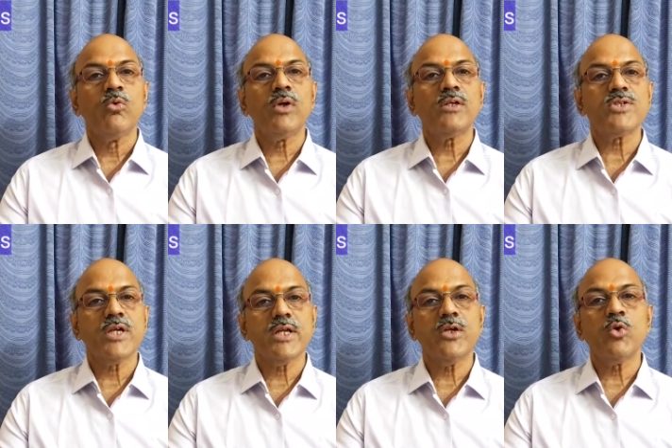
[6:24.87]
you can
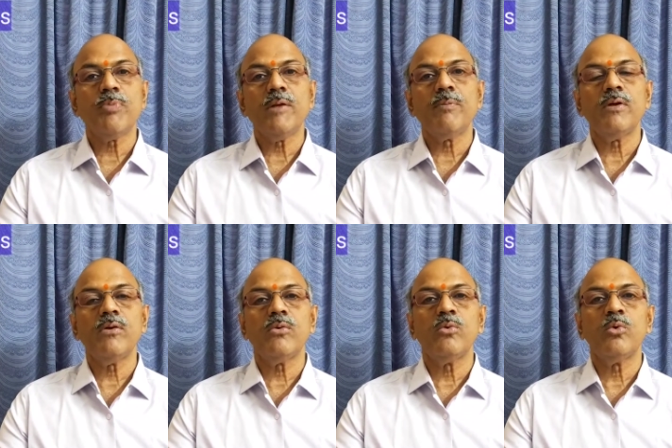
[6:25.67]
share it to people
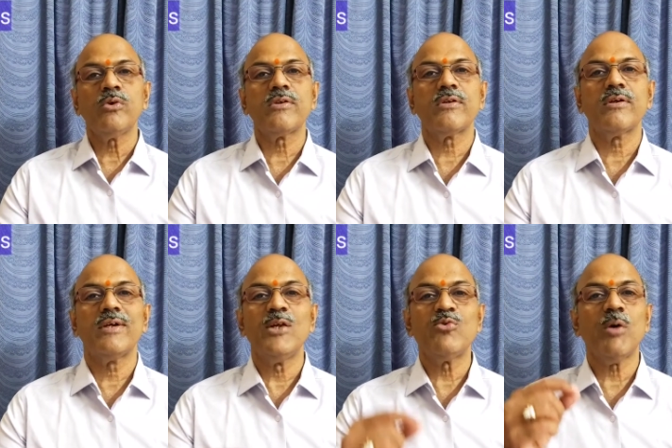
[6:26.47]
who is
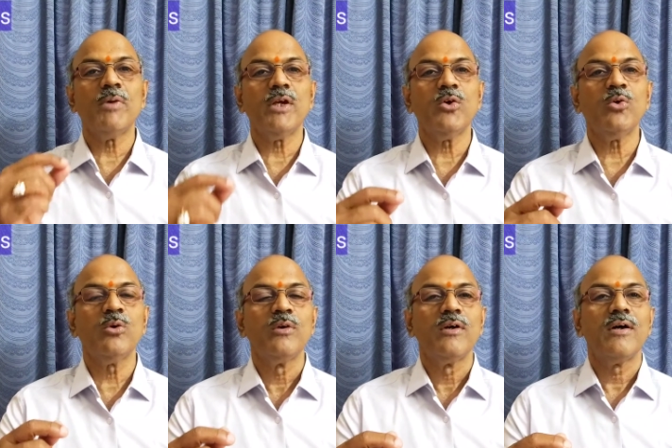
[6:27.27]
informing
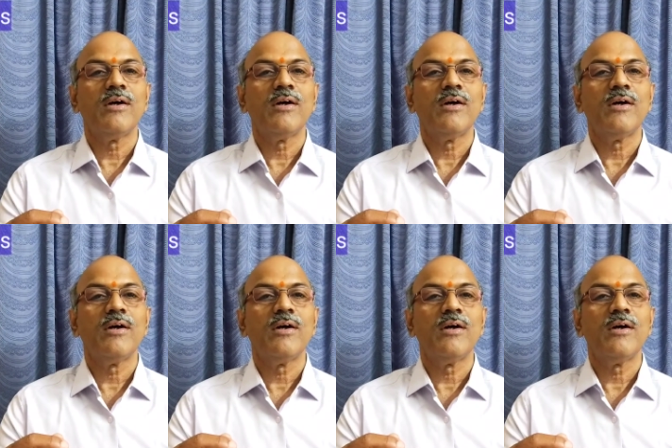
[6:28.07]
you,